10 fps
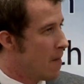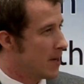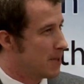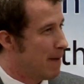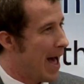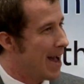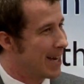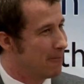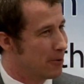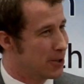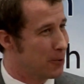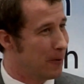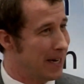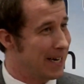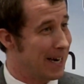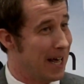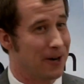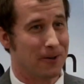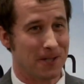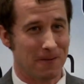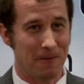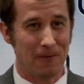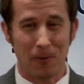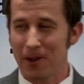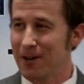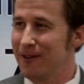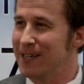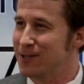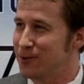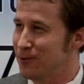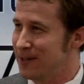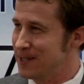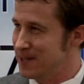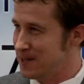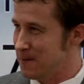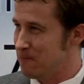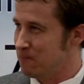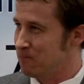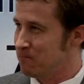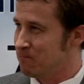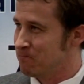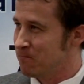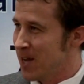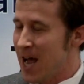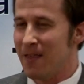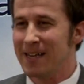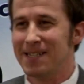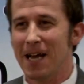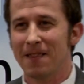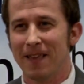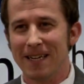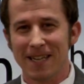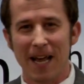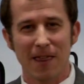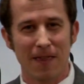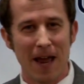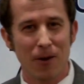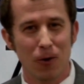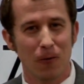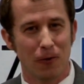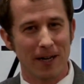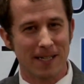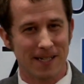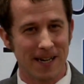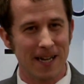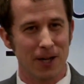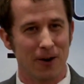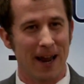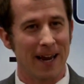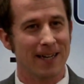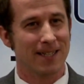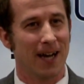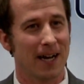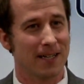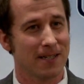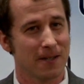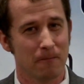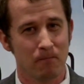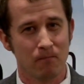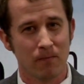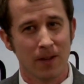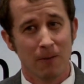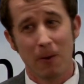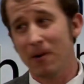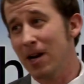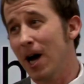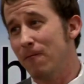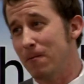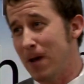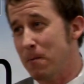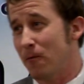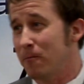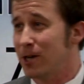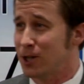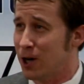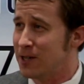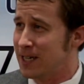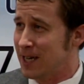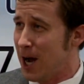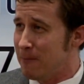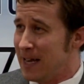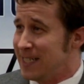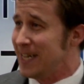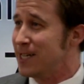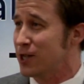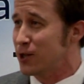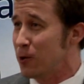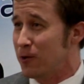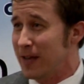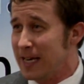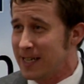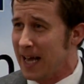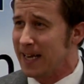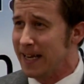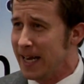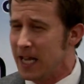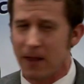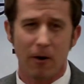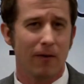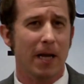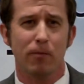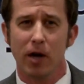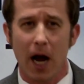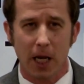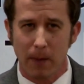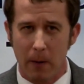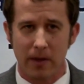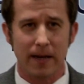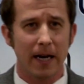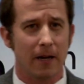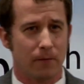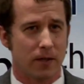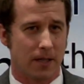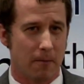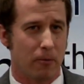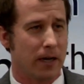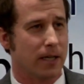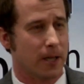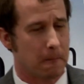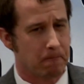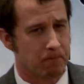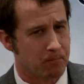And in this packet were 20 letters from 4th grade students. And they said things like, thank you for extending your hand to us. We would love for people from your church to come and teach us new things like knitting. They were really preoccupied with knitting for some reason.